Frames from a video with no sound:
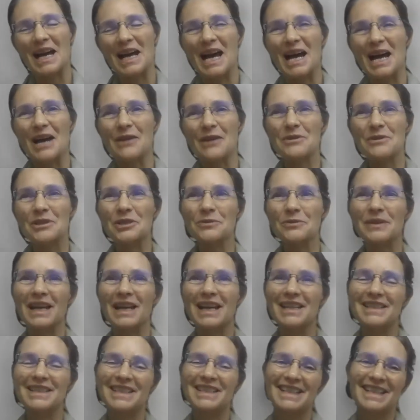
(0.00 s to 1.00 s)
I wish we
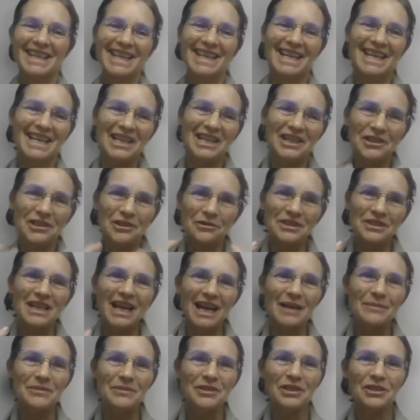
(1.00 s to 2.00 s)
had you know,
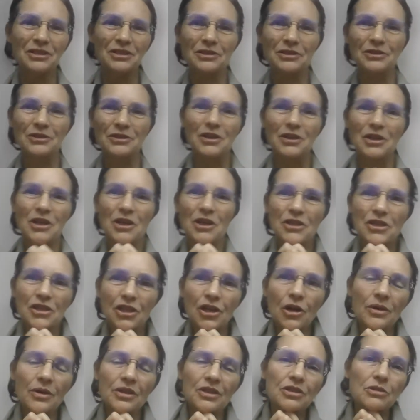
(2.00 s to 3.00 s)
time to, to
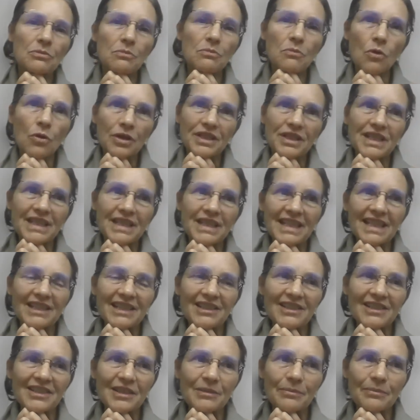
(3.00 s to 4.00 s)
go into more
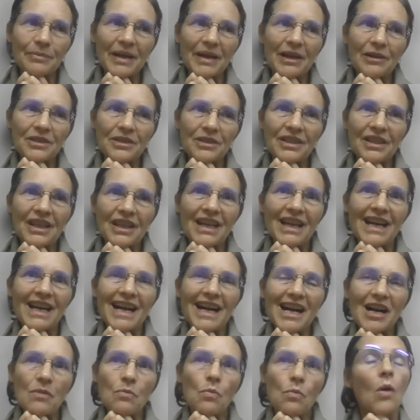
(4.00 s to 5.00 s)
details about
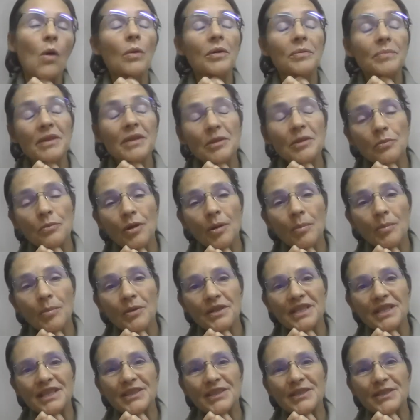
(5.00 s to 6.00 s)
um, what would be the
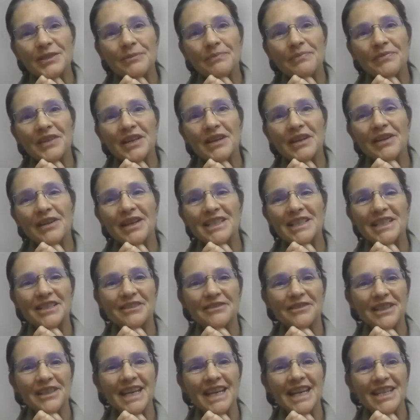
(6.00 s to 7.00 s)
properties of
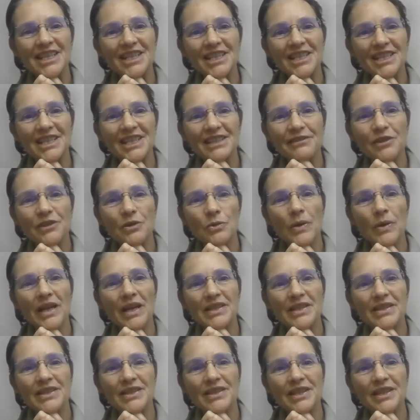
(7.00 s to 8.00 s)
identification if the
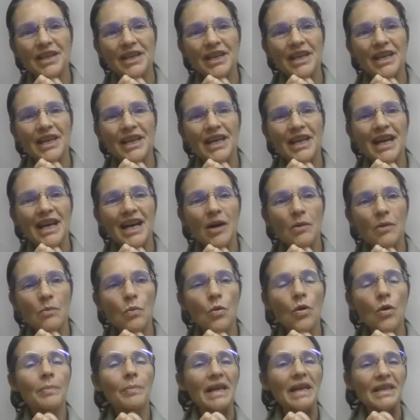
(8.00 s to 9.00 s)
weights um,
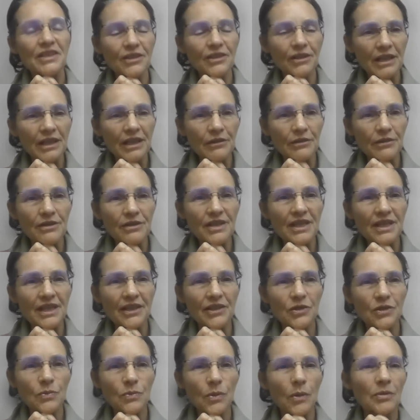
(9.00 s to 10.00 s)
based on other
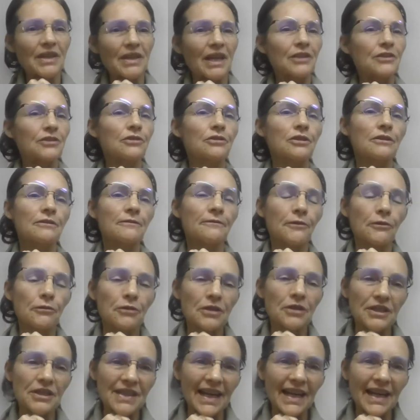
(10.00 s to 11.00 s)
things? What would that do to the
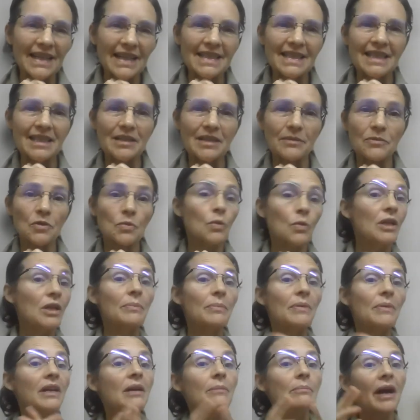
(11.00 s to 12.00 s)
focus axioms? Would
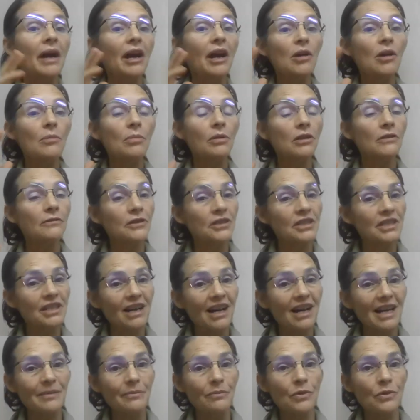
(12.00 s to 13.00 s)
it be comparable over
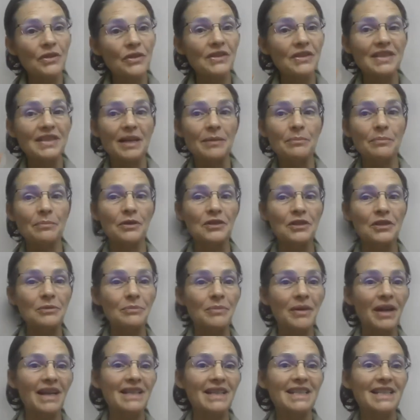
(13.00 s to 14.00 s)
time? Would the same
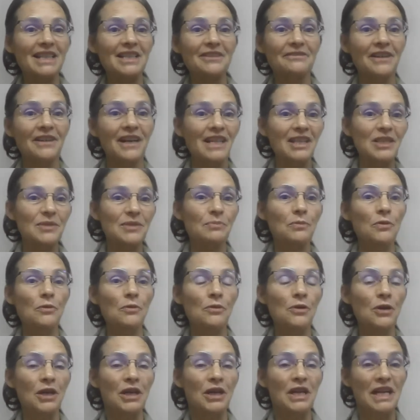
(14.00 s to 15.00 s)
person be identified as
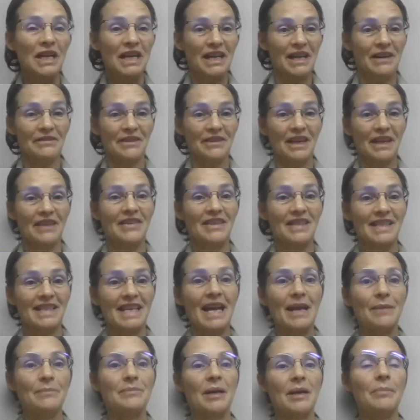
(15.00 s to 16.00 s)
poor? They're the
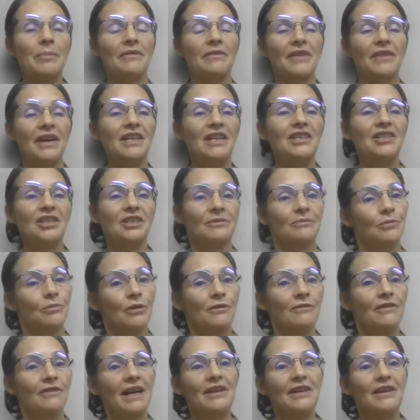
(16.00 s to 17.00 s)
same deprivation
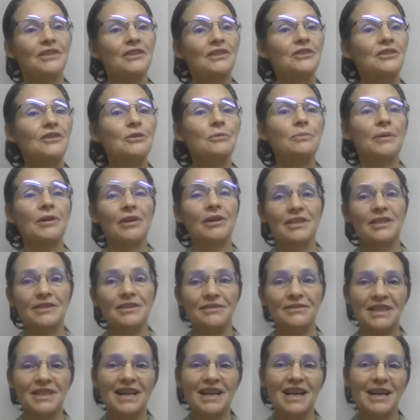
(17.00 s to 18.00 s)
profiles in two periods
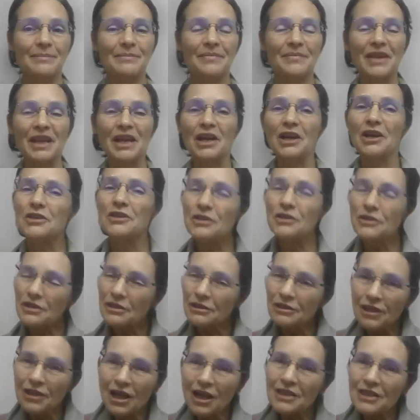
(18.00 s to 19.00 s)
of time. So
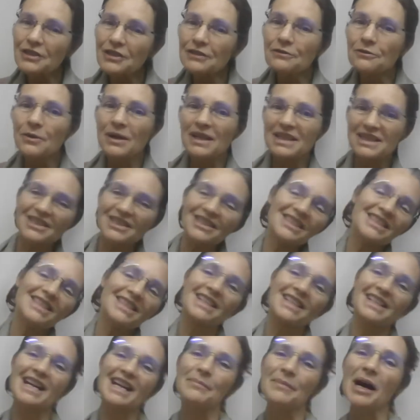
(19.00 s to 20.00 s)
there are lots of questions
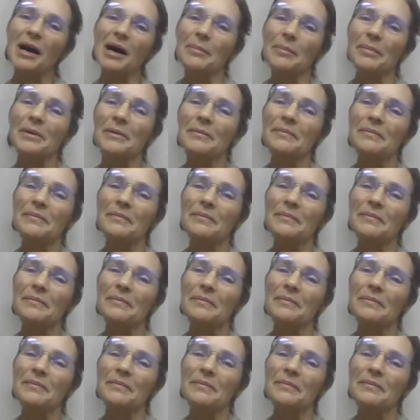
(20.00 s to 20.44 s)
that come up